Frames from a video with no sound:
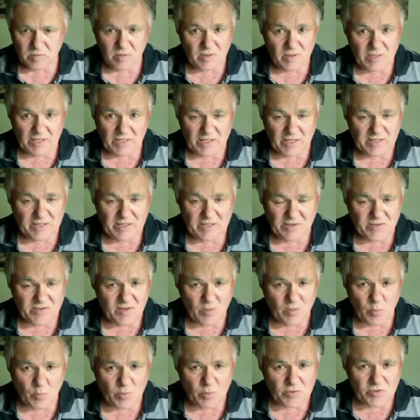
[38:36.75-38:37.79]
He doesn't know
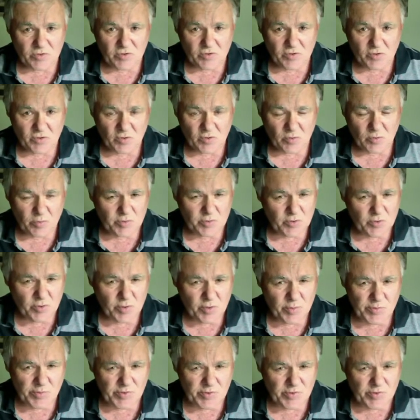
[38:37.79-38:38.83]
what to do. I'm sure he
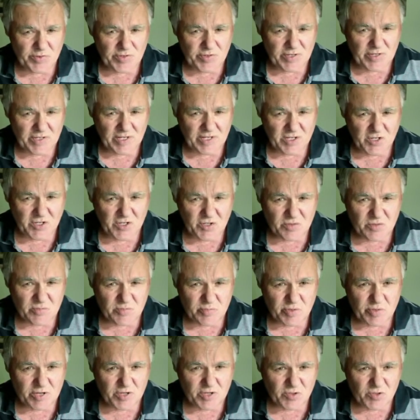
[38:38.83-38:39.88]
was using an engine,
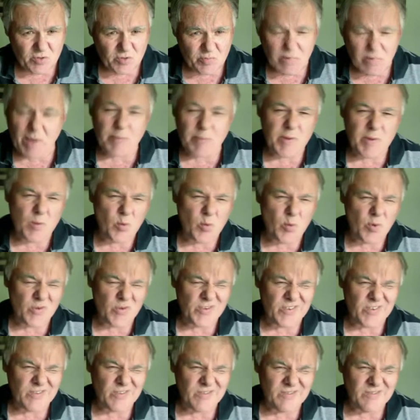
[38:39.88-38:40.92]
pretty sure. Maybe he
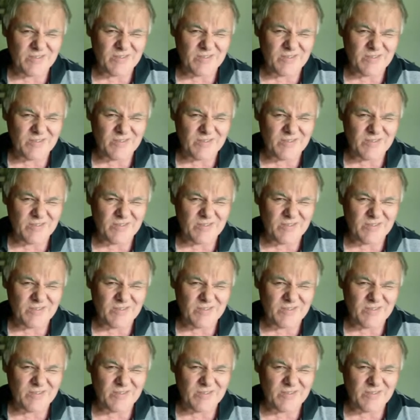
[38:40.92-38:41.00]
wasn't.